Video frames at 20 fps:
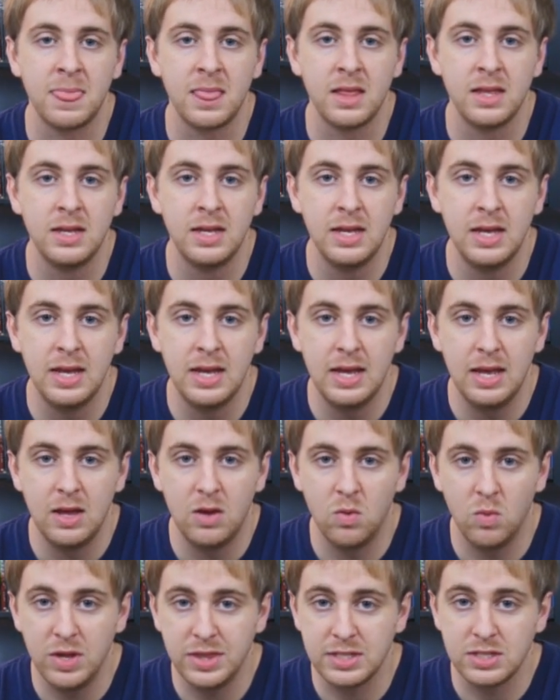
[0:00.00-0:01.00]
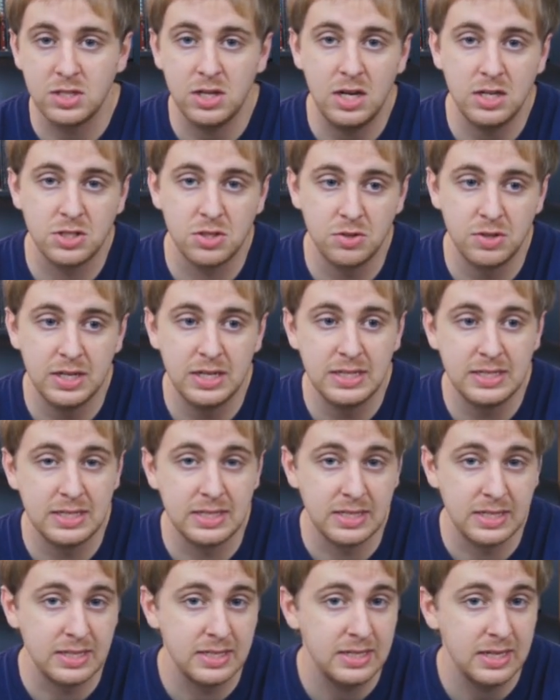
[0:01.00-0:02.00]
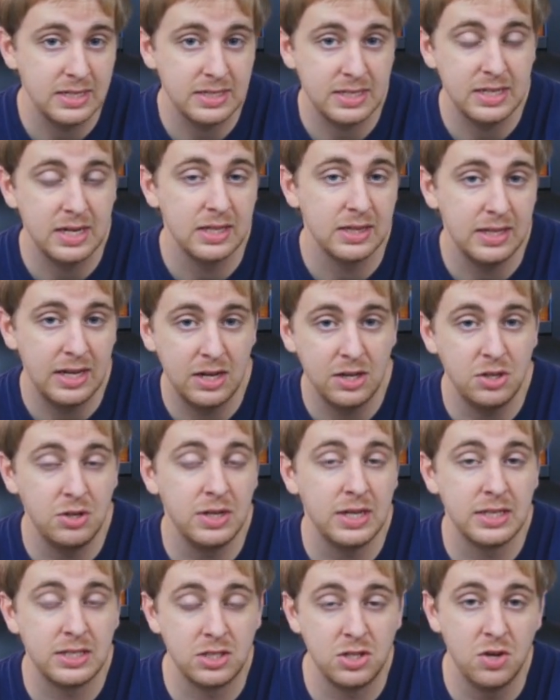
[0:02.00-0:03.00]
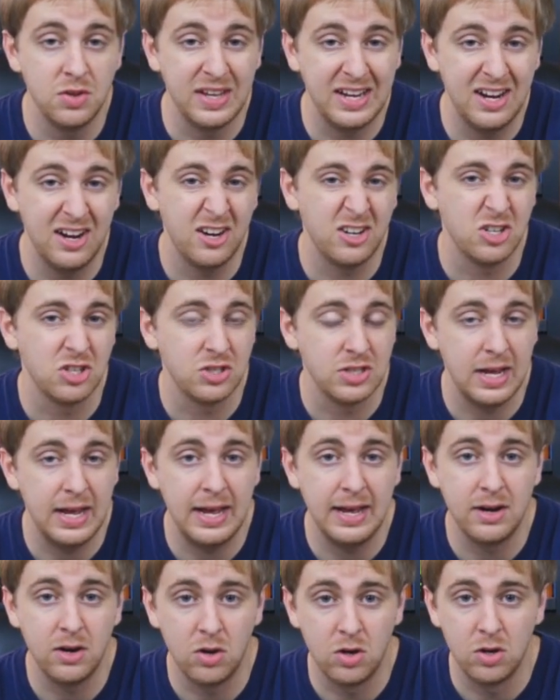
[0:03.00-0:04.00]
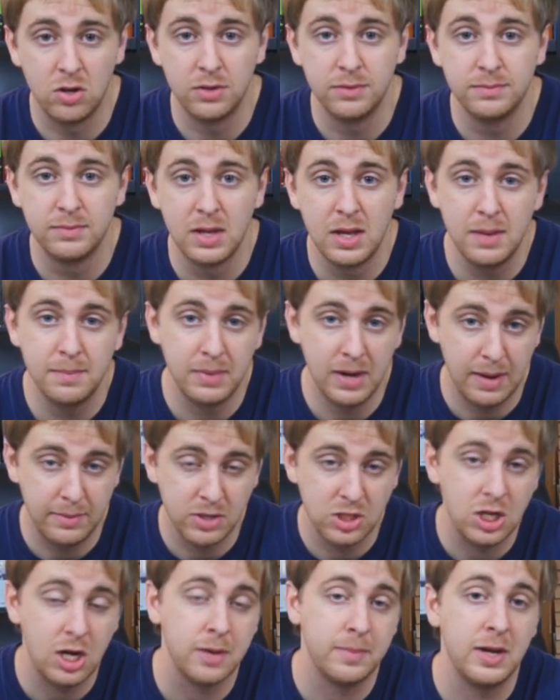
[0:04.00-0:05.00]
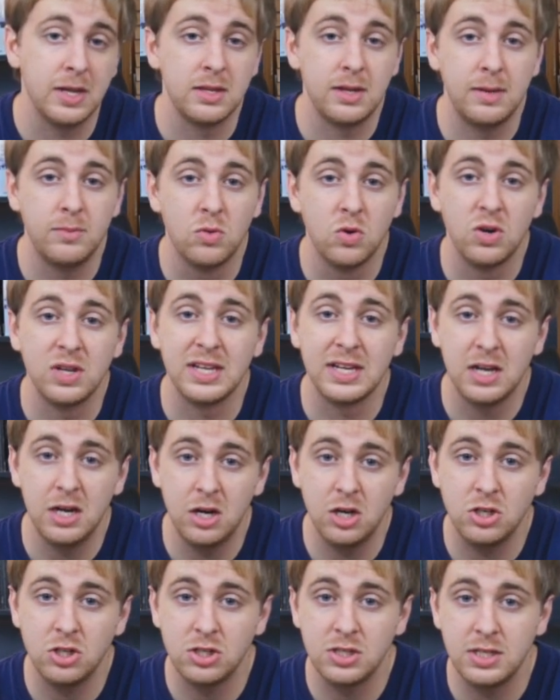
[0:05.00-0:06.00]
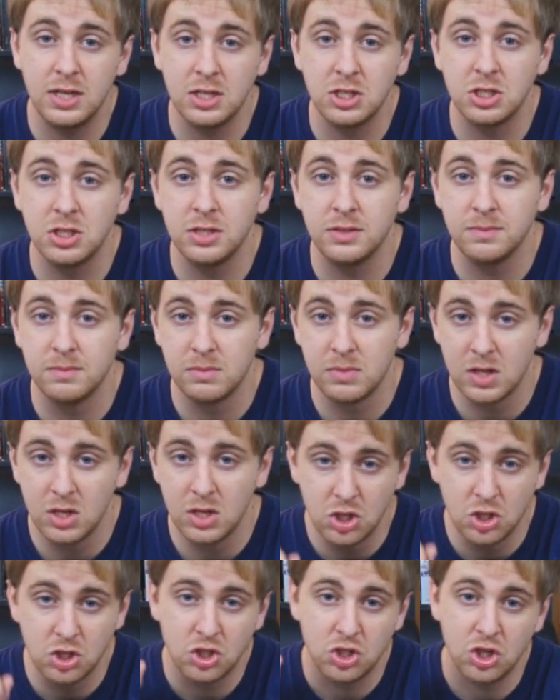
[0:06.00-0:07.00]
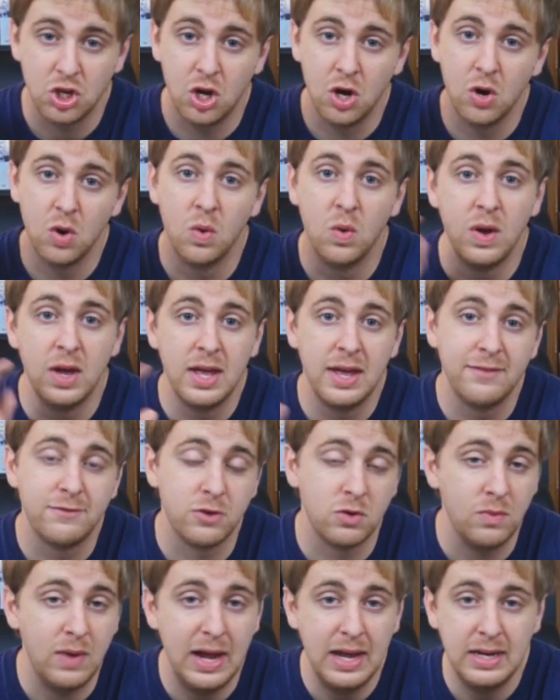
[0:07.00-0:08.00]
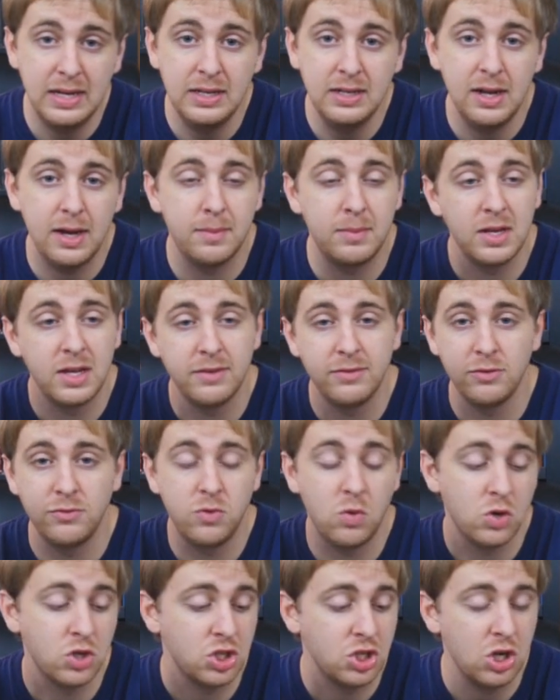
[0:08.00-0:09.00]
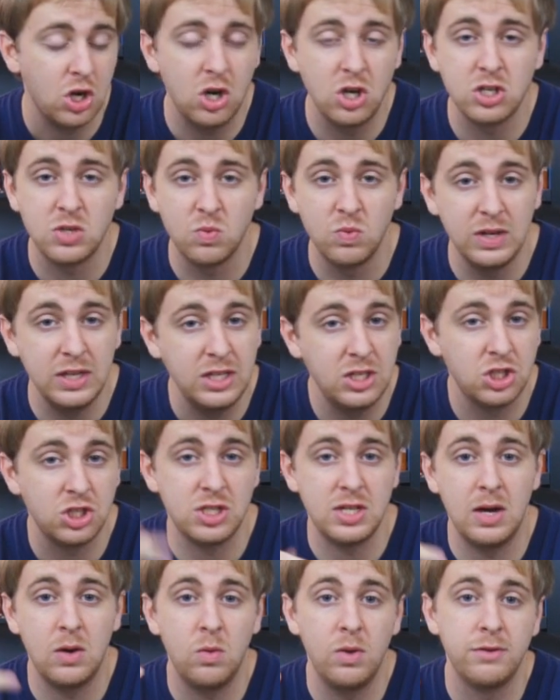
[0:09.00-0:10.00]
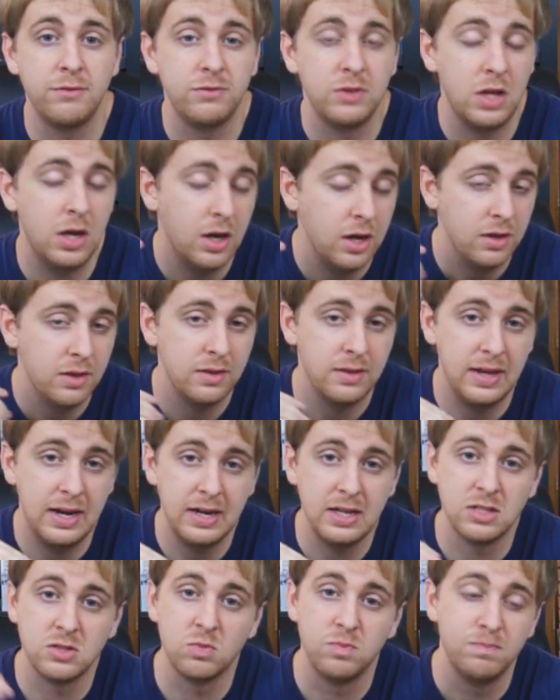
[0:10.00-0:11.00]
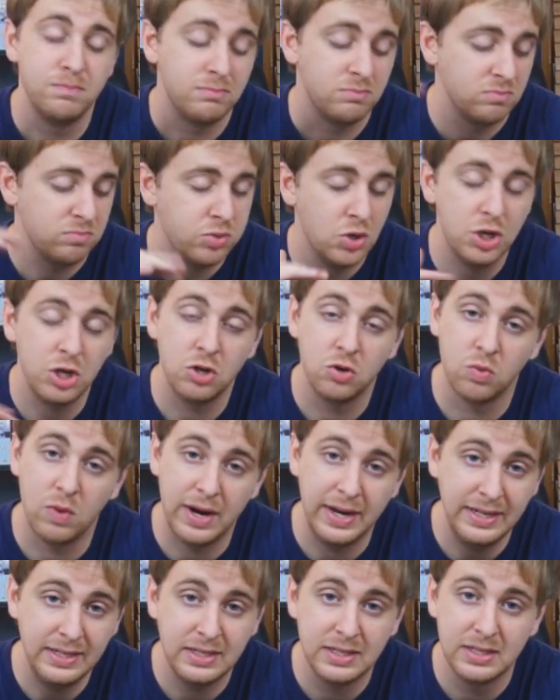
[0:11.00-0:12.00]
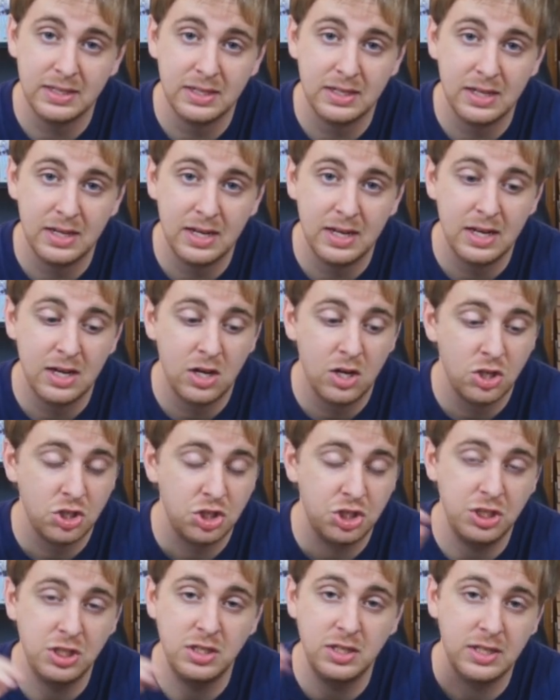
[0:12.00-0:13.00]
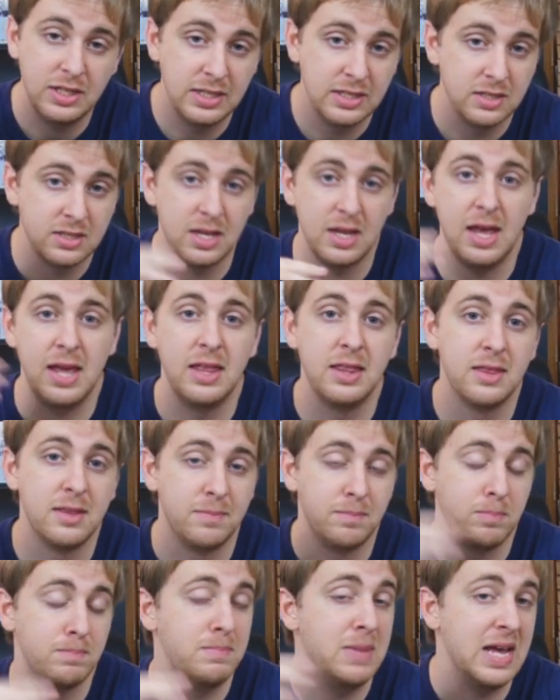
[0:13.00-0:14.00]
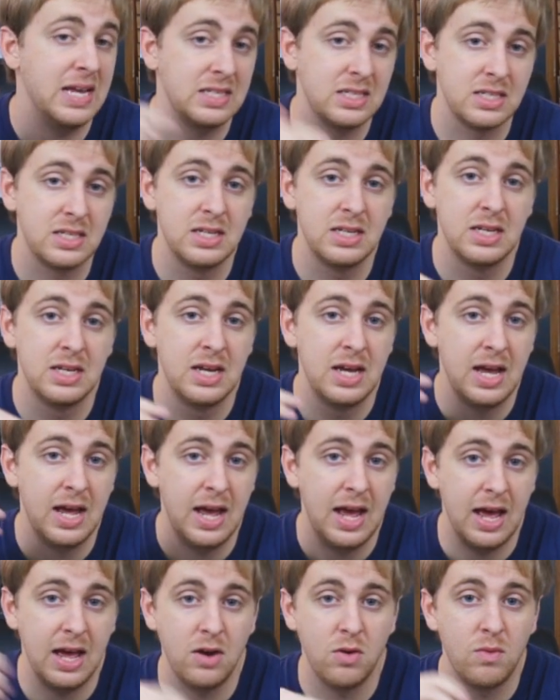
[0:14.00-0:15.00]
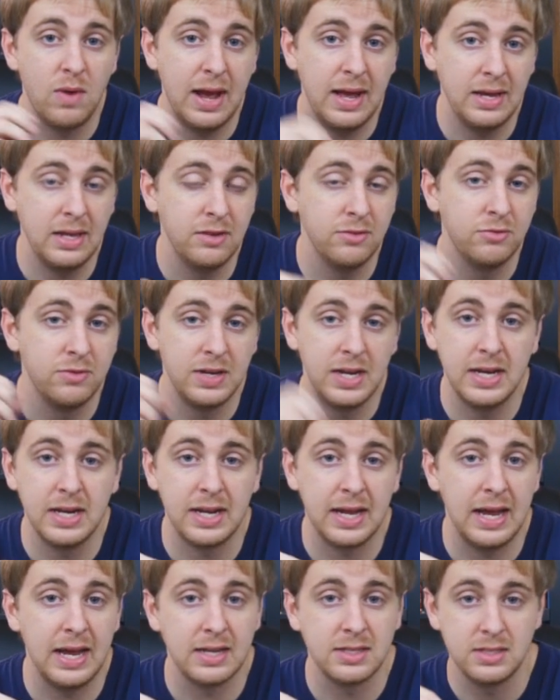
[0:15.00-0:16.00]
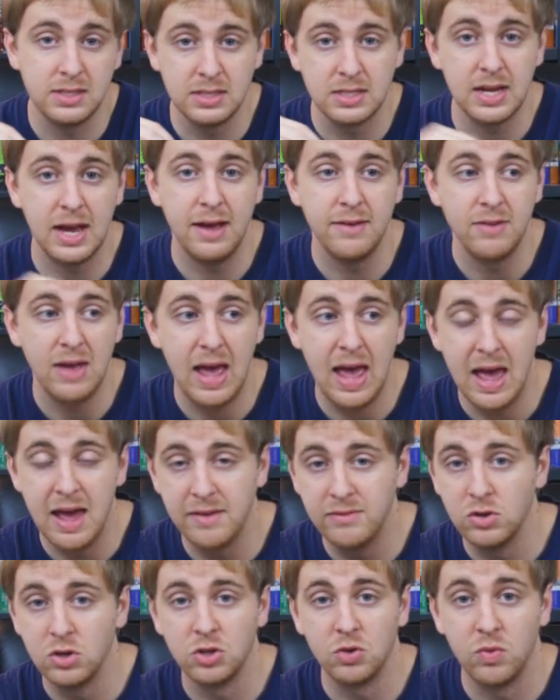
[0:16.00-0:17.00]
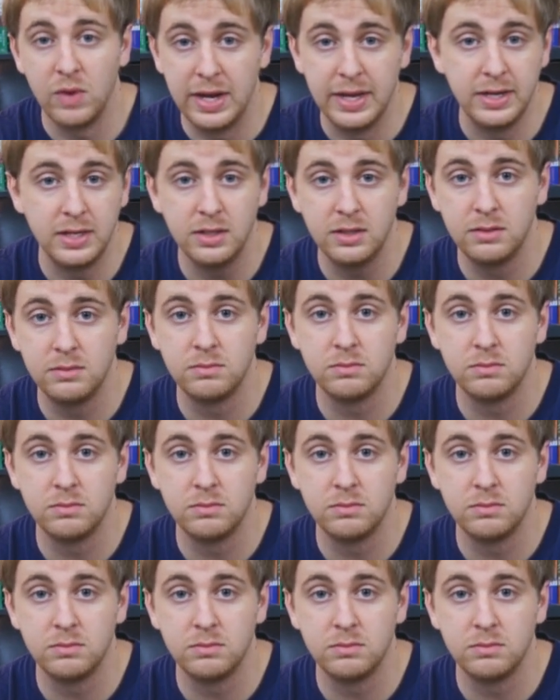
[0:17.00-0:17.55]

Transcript: And what this also does is it doesn't allow you to get to know the characters at all. But I'm going to talk about that more in the character section. So for writing, I'm going to give it four stars. Really just that one flaw. Other than that, it's pretty great. She is the best at writing phonetic accents I've ever read.